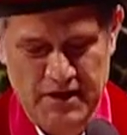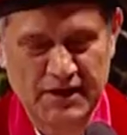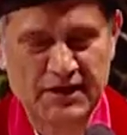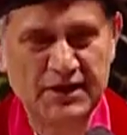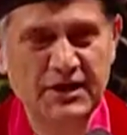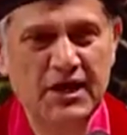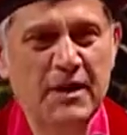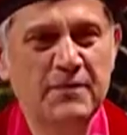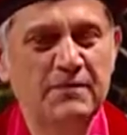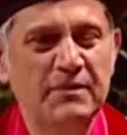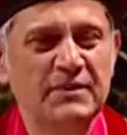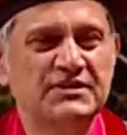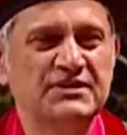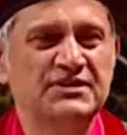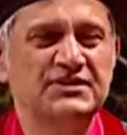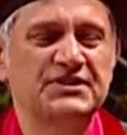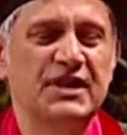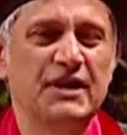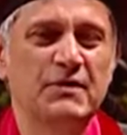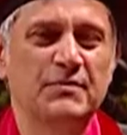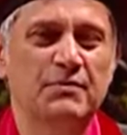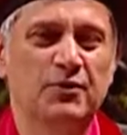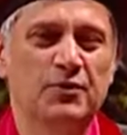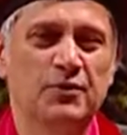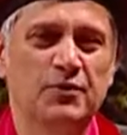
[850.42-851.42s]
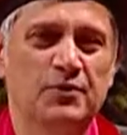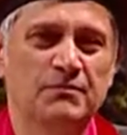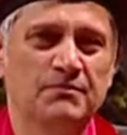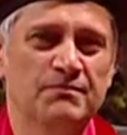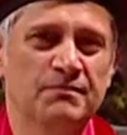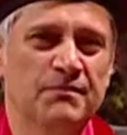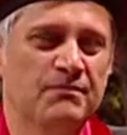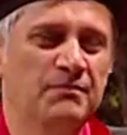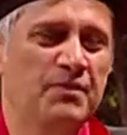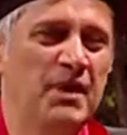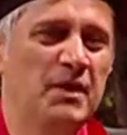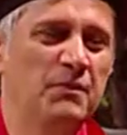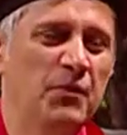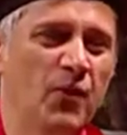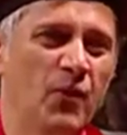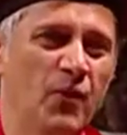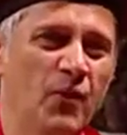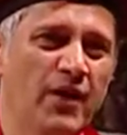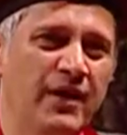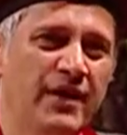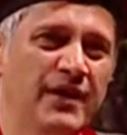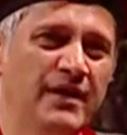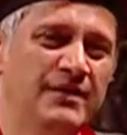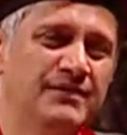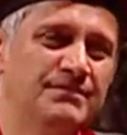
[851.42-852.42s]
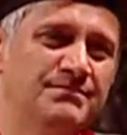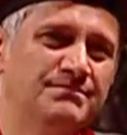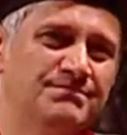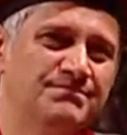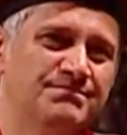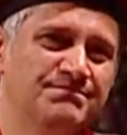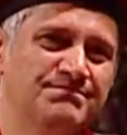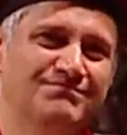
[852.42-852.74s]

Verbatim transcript: keep it simple. People want to